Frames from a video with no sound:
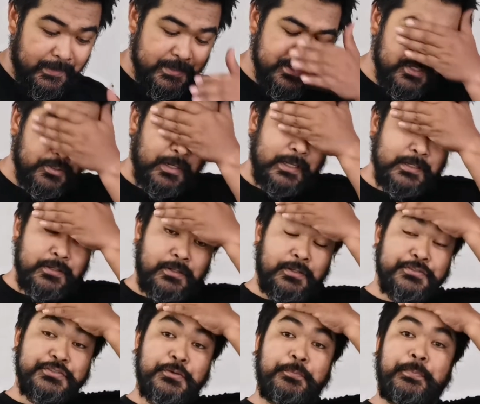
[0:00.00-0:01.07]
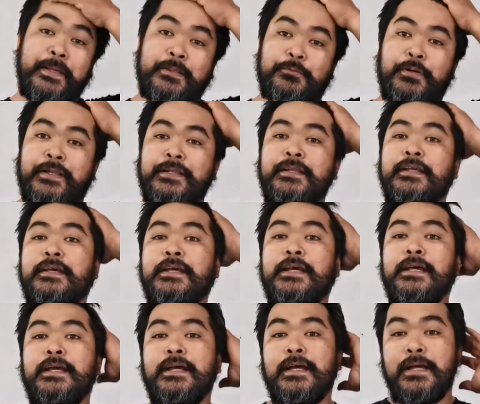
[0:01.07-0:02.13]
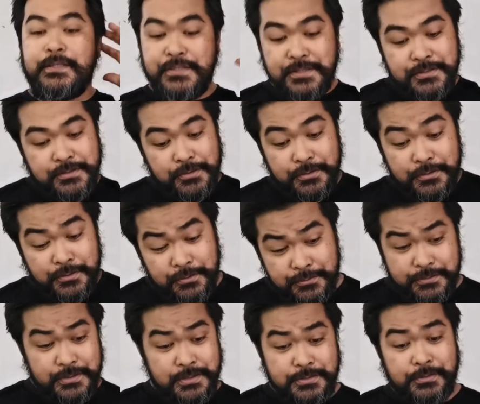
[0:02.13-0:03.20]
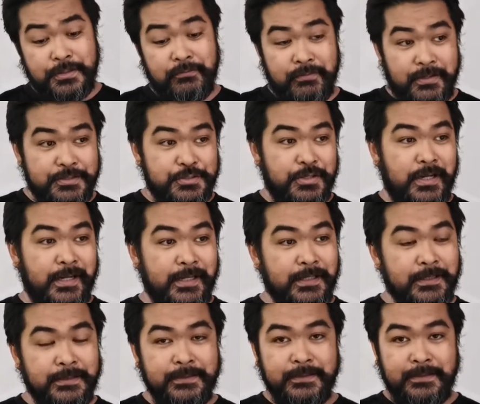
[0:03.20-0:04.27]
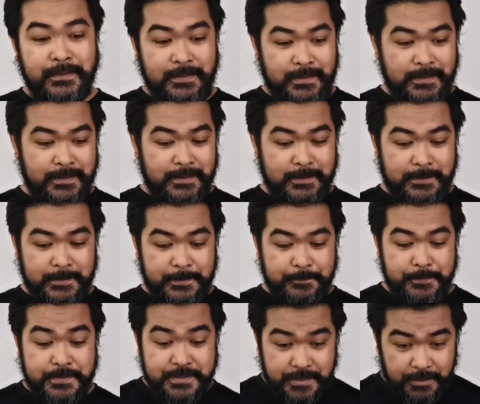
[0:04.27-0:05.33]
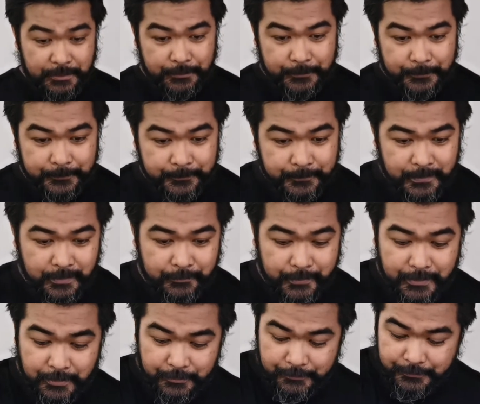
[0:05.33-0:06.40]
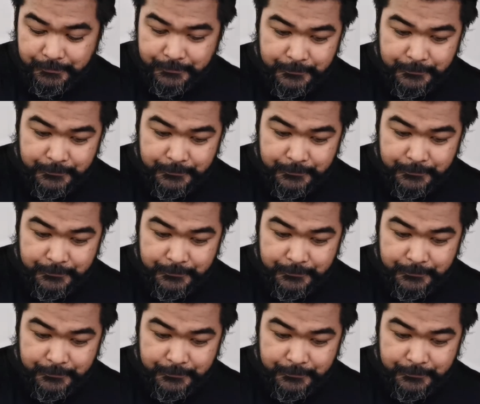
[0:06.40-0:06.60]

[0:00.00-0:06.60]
So I also picked one just to give it a try. So here we go.